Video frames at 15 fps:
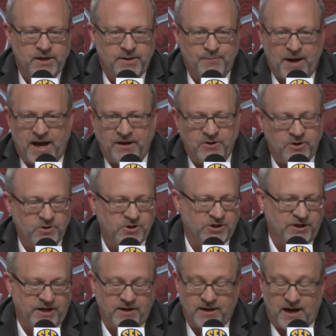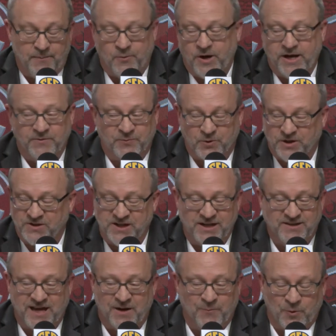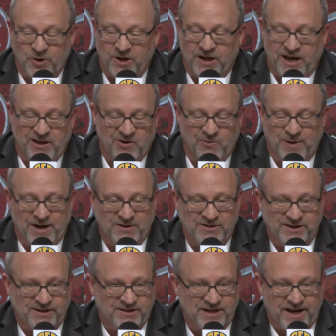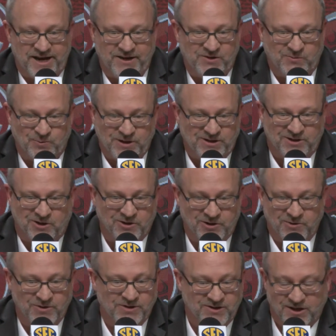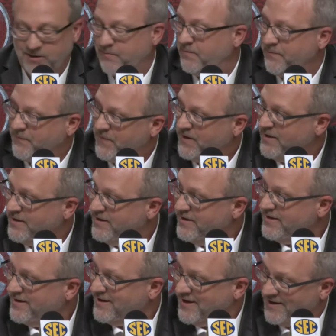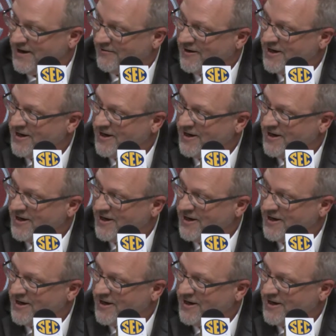about usually, I'm waiting for it, because anytime we're together about 6 days, we start doing something. Isn't that right?